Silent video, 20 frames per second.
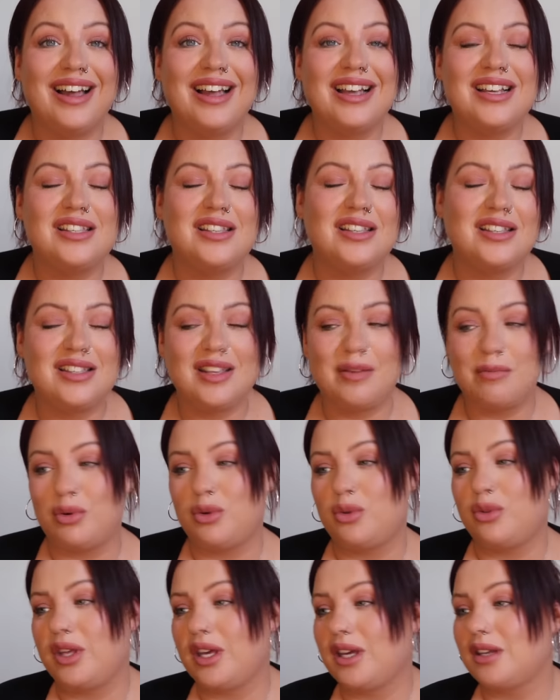It's the
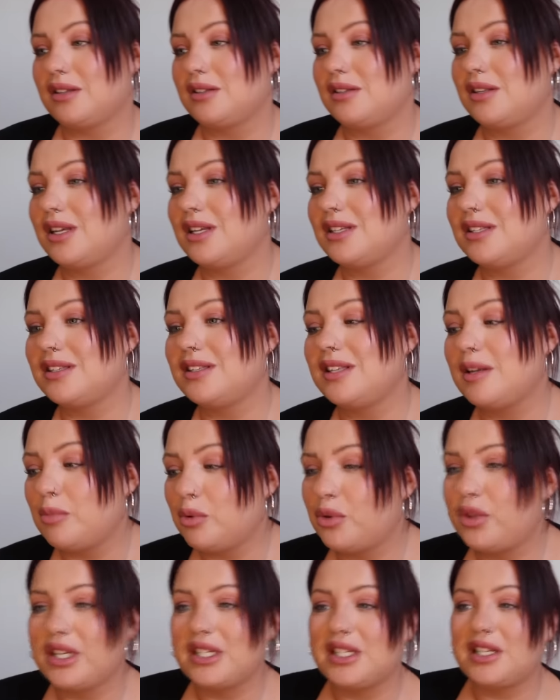simple things. It's the
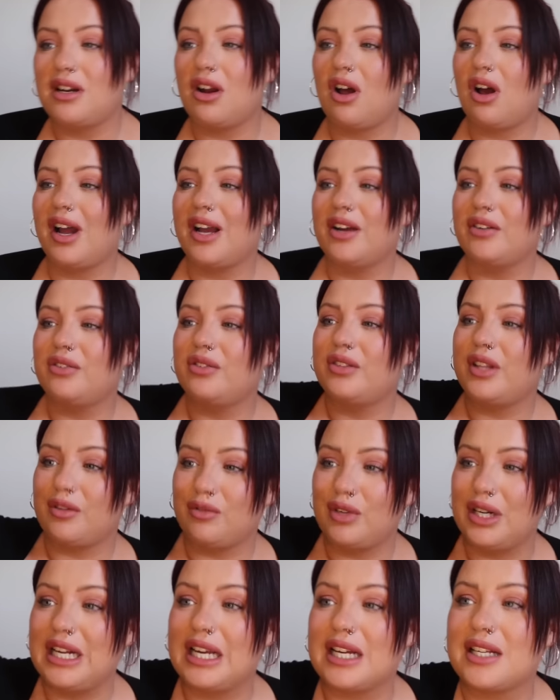simple things in life
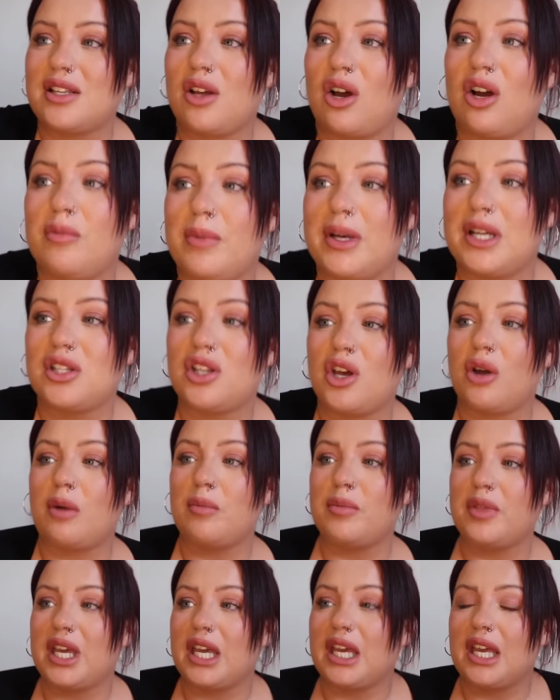that really excite me. So
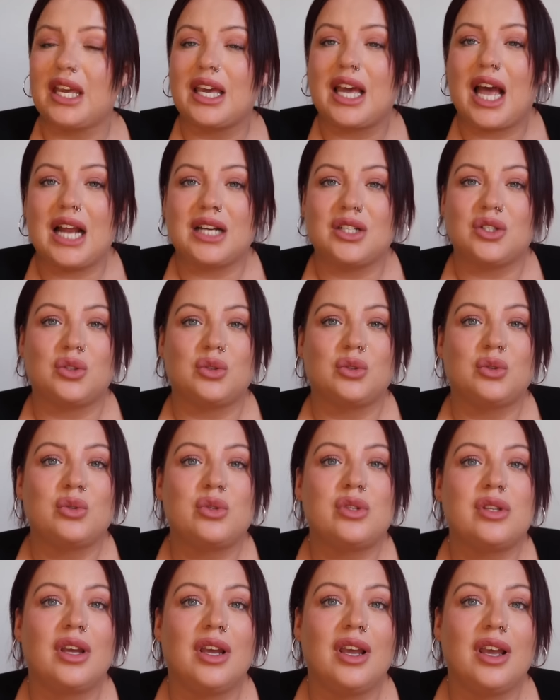I'm thinking
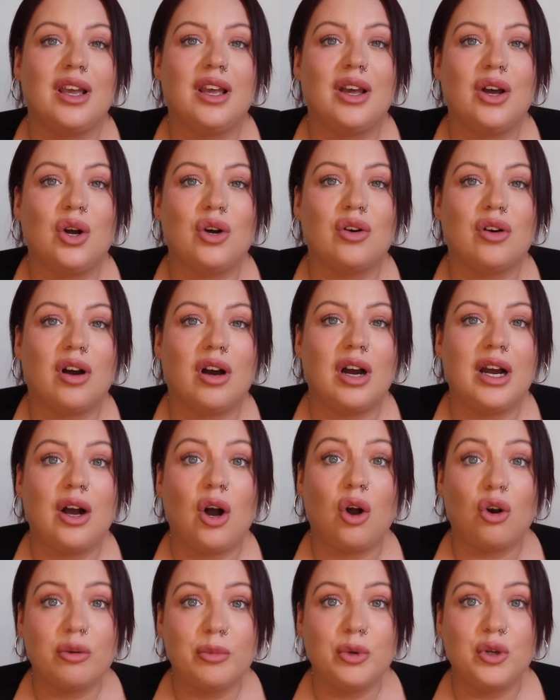candles. All right,
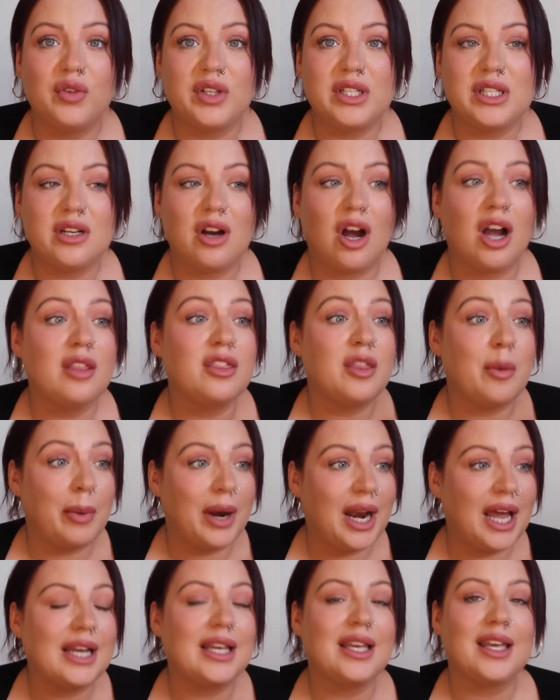horror movie tonight. The
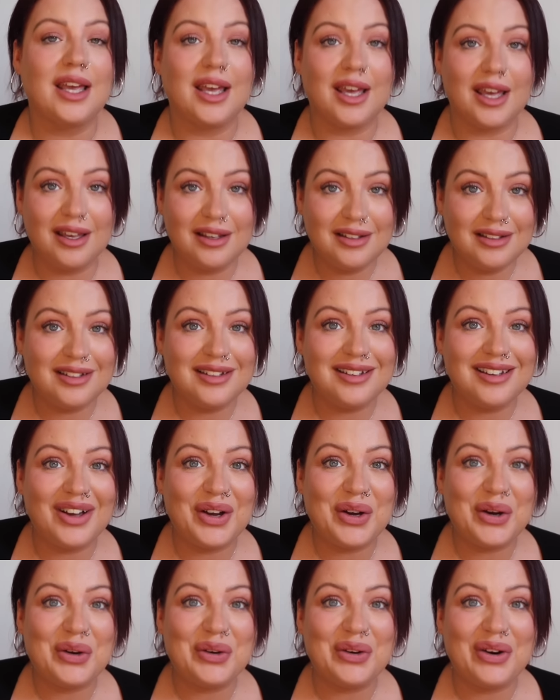blanket.
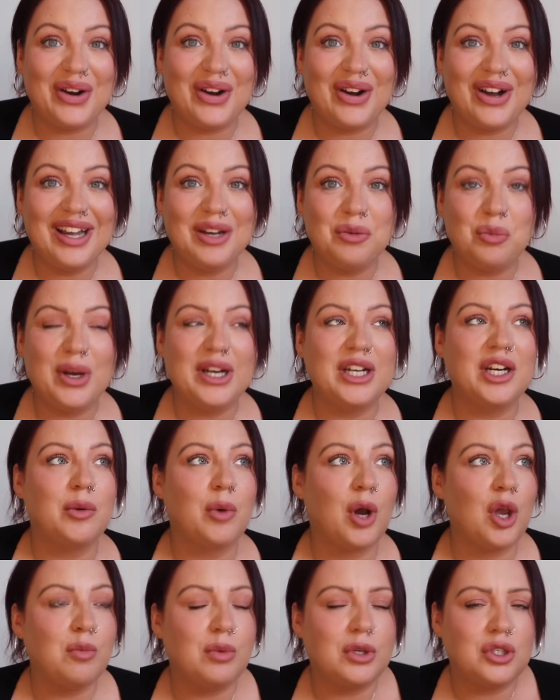All right,
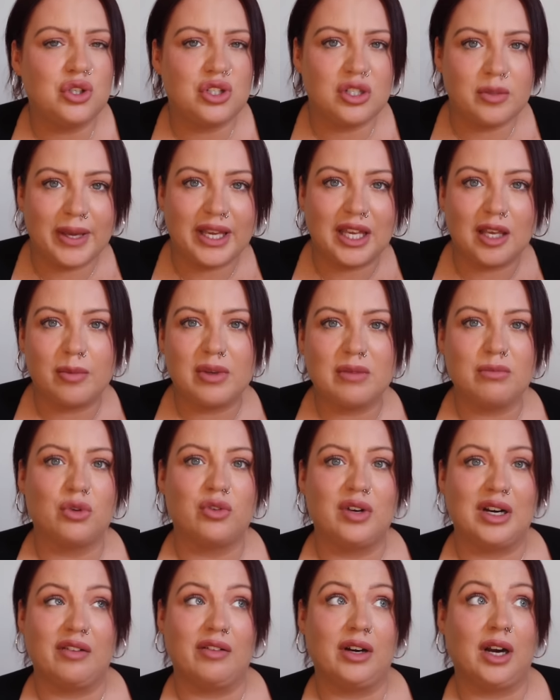window open just to make it a bit
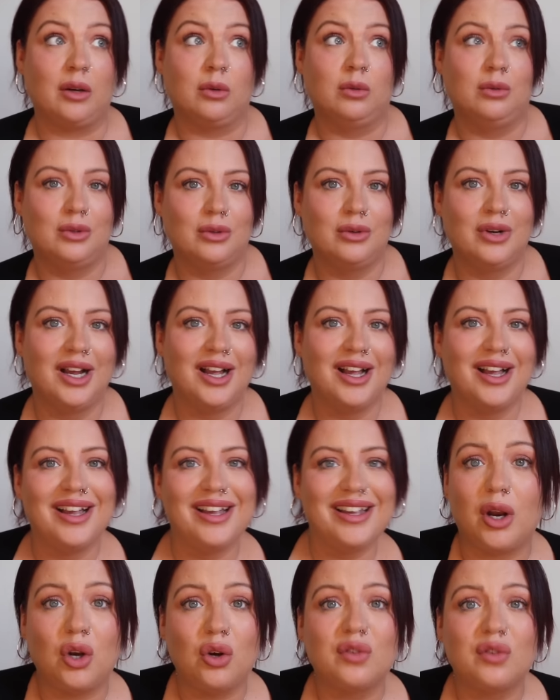more eerie. Like, ooh.
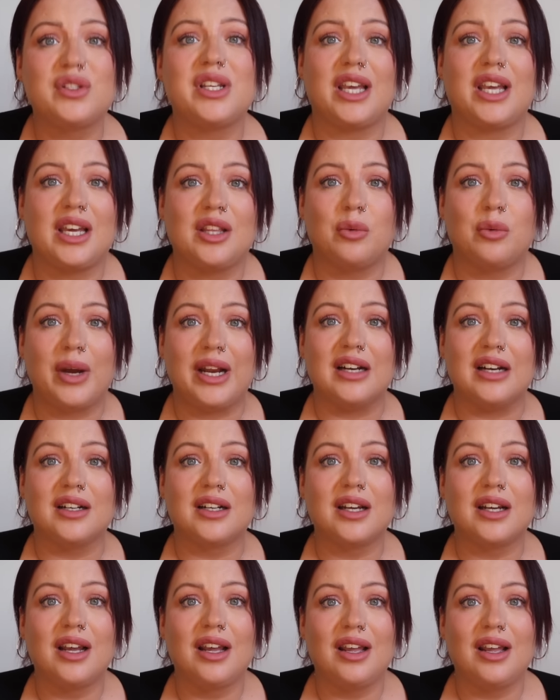I love to hear the
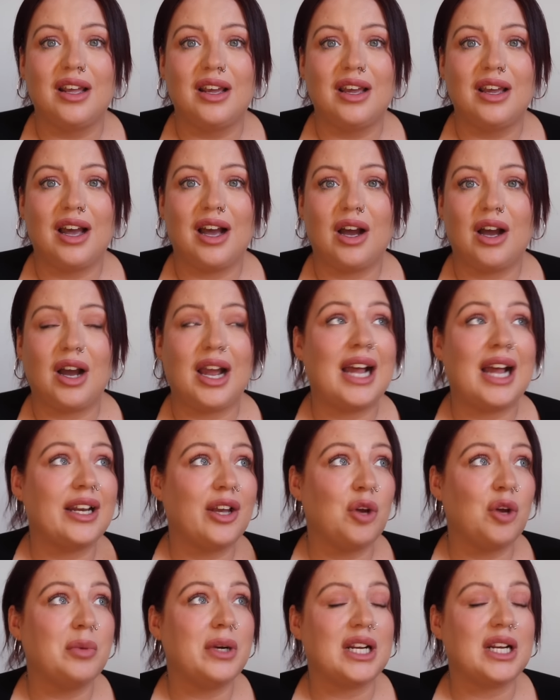wind. I had
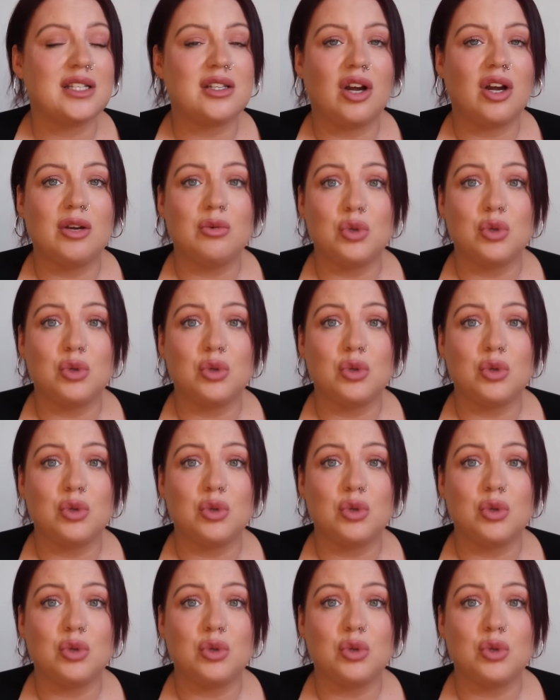it open last night.